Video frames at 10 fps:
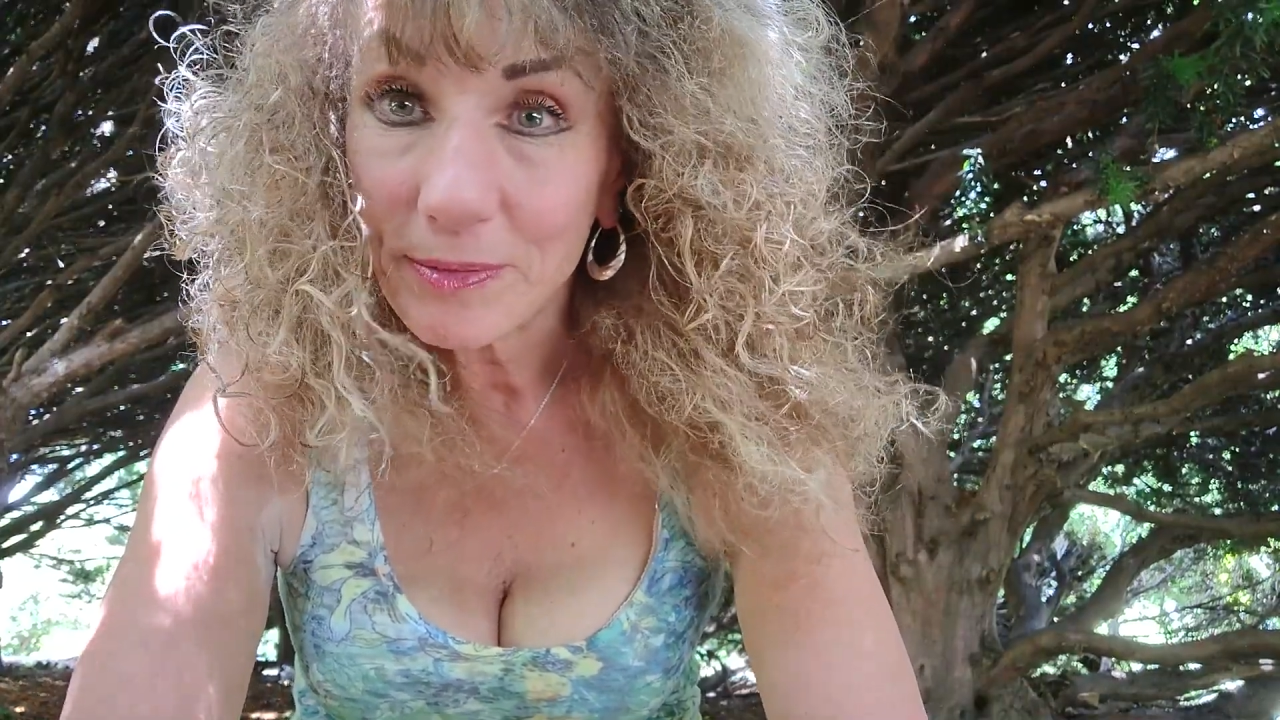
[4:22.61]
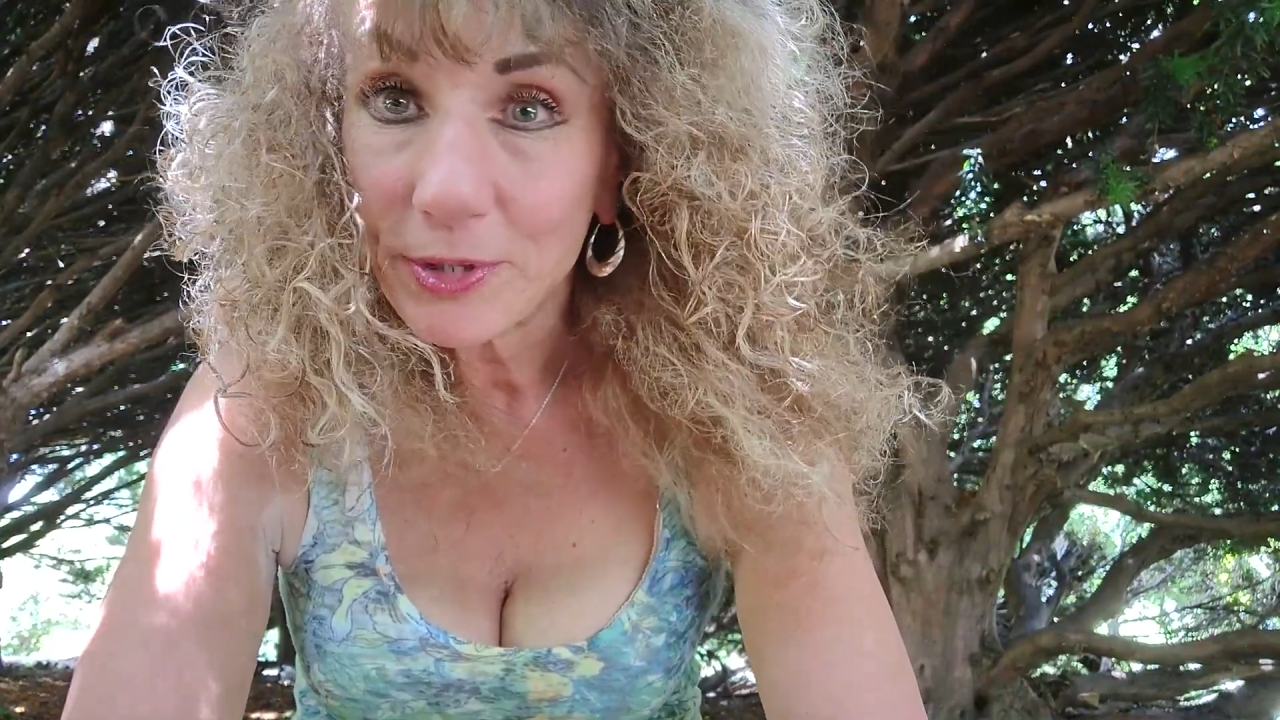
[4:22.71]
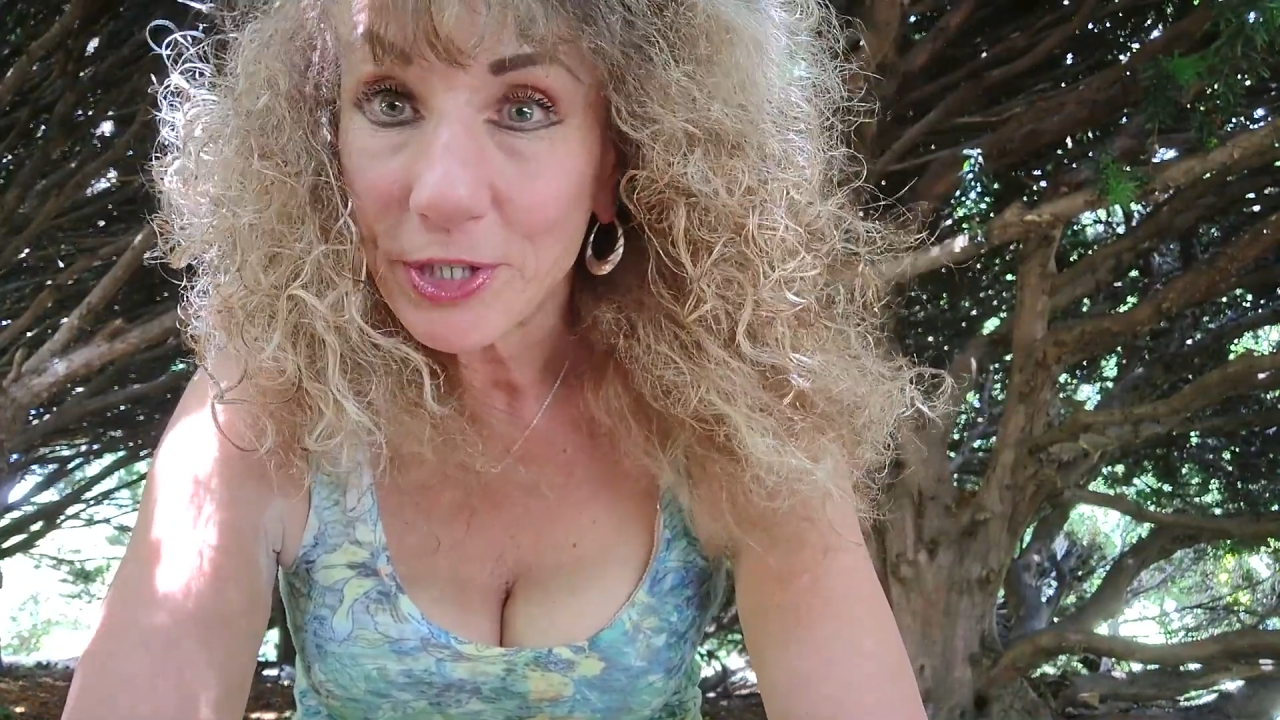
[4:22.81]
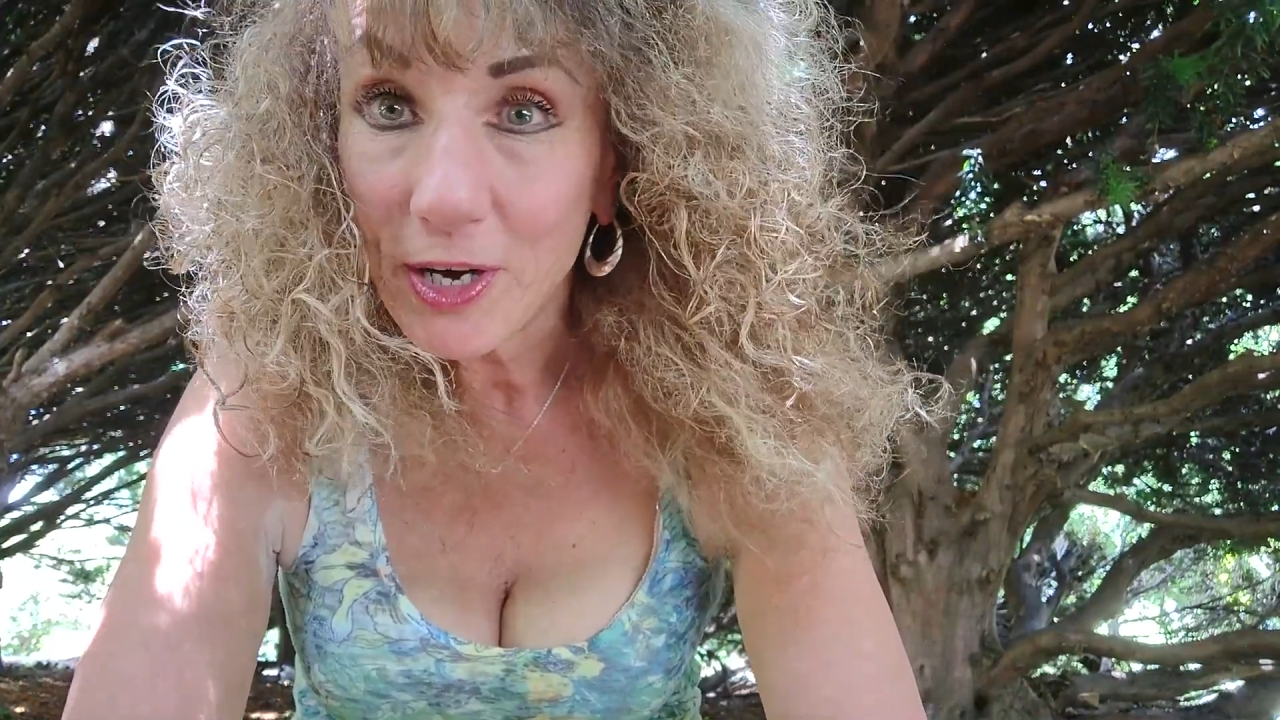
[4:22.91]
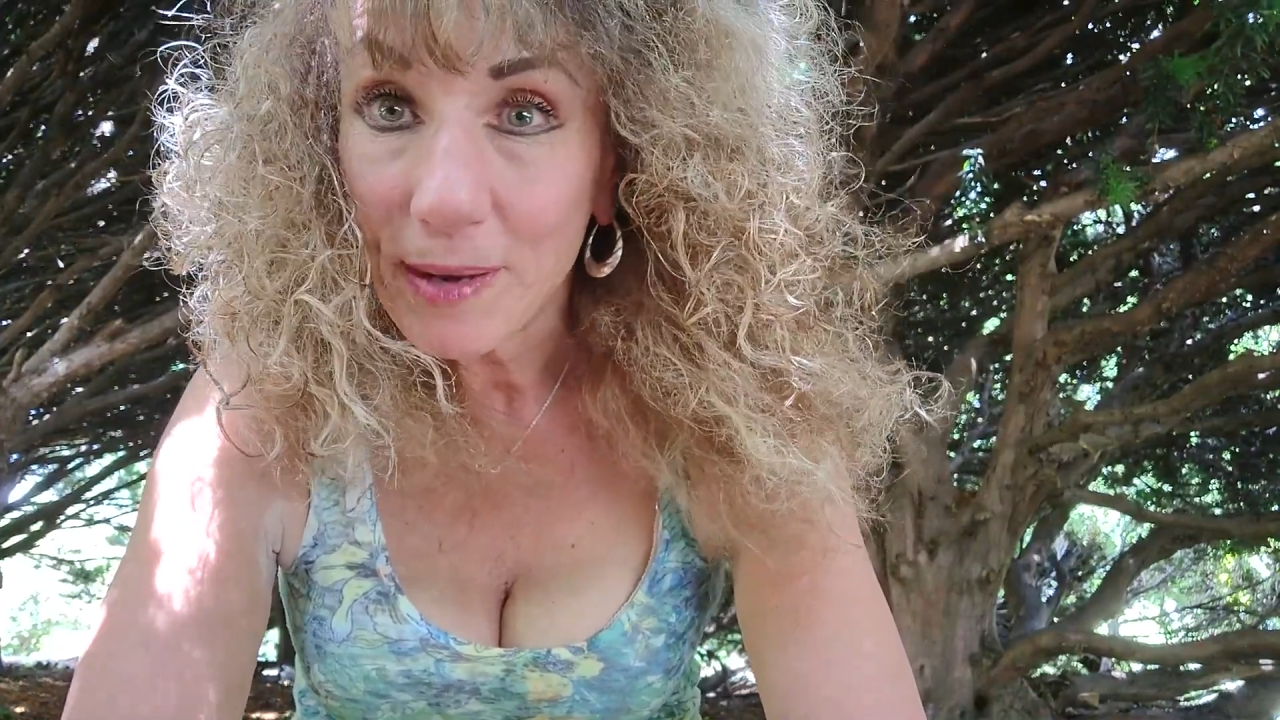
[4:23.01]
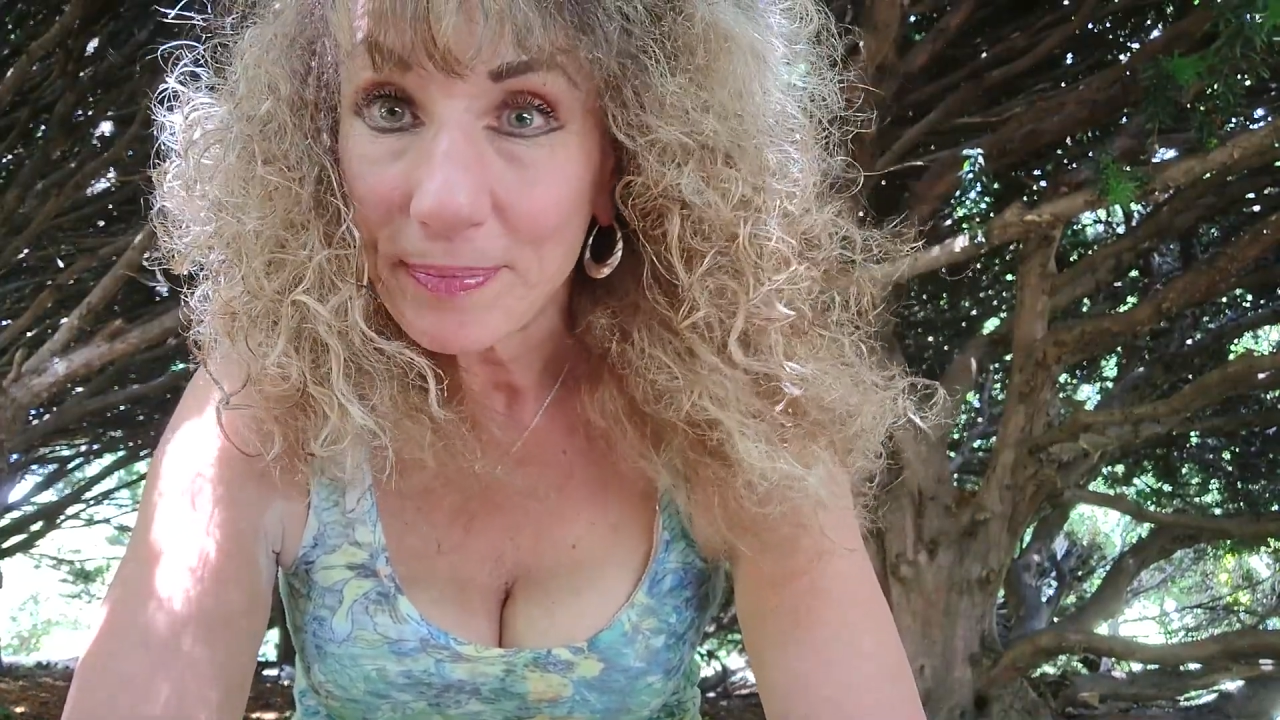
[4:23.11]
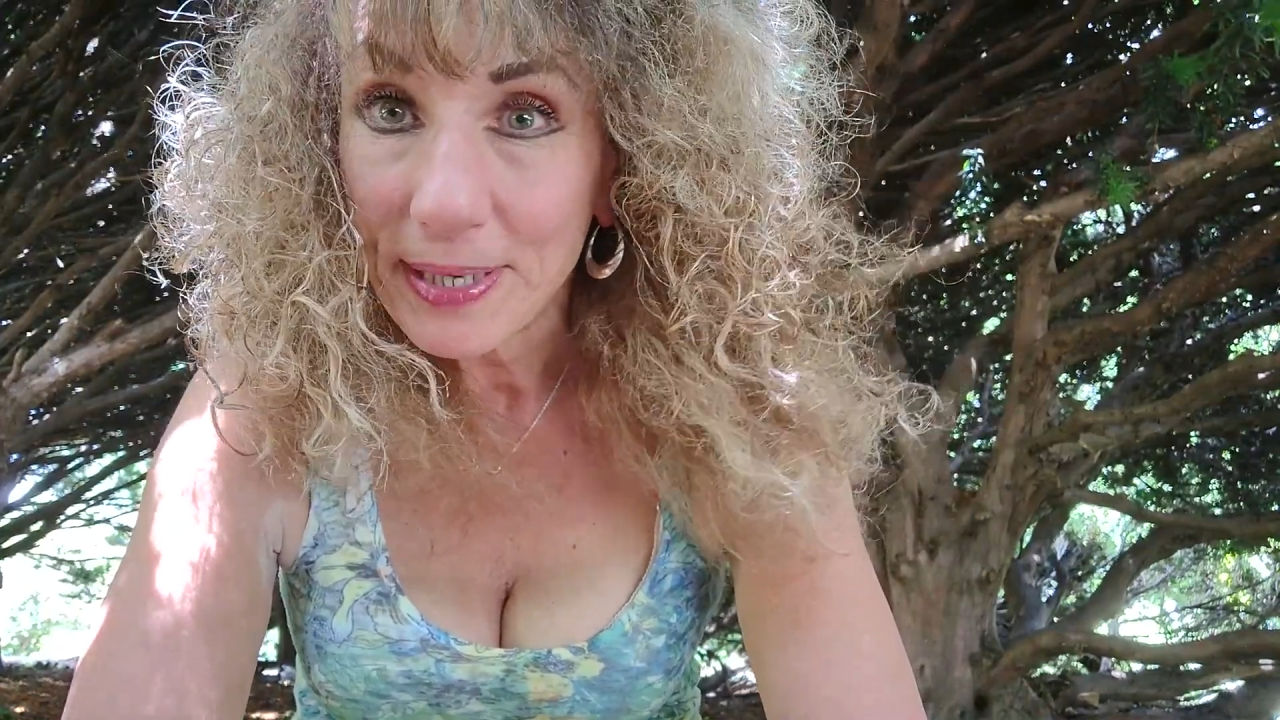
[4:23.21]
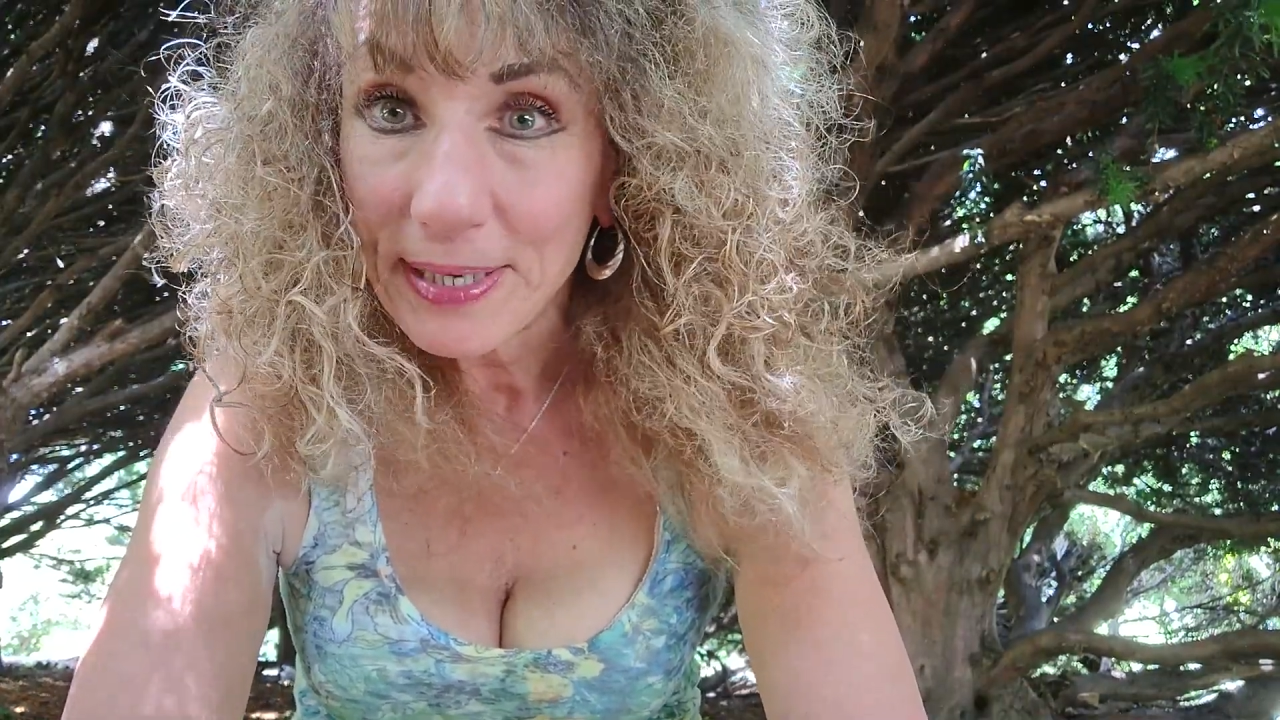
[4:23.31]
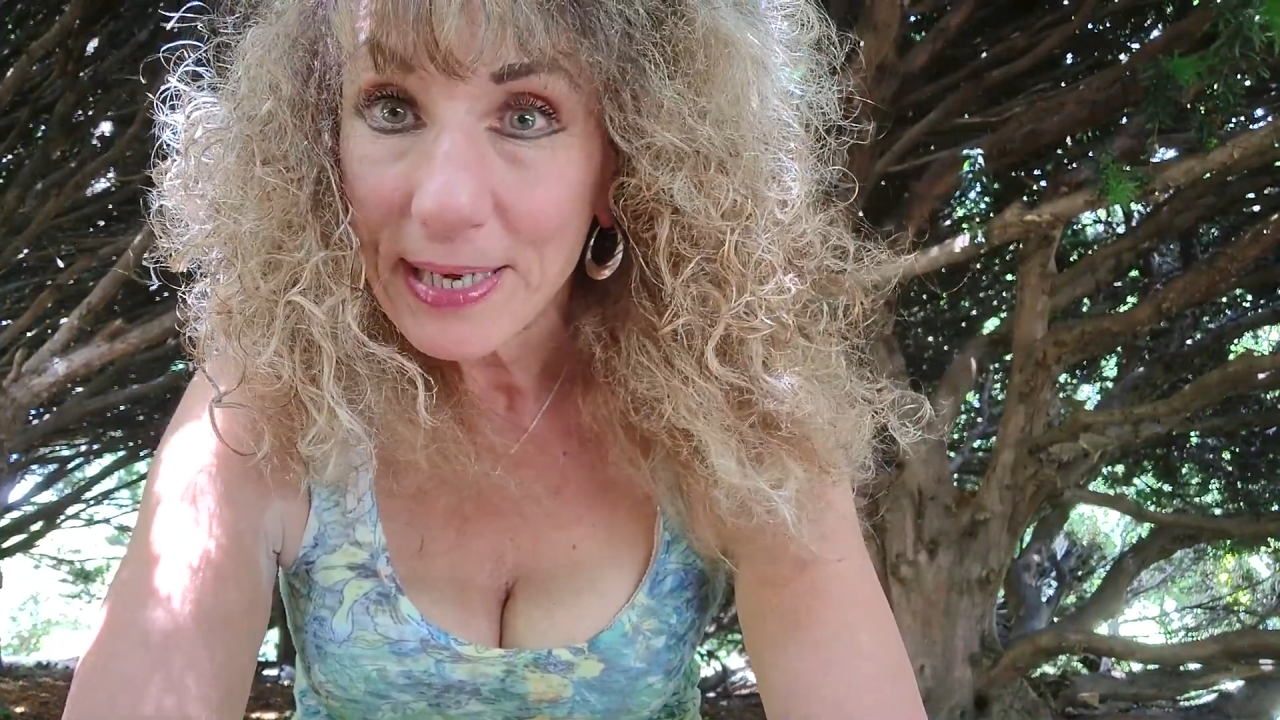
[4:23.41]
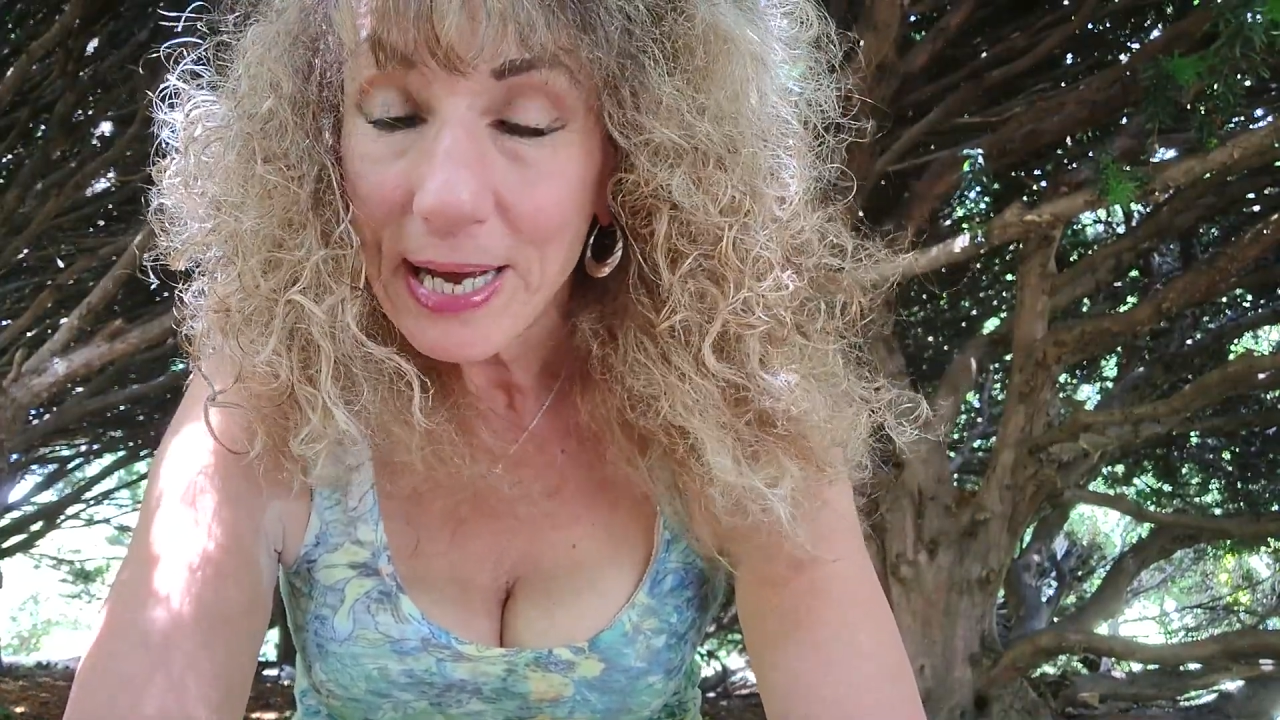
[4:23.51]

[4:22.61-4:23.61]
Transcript: from shopping.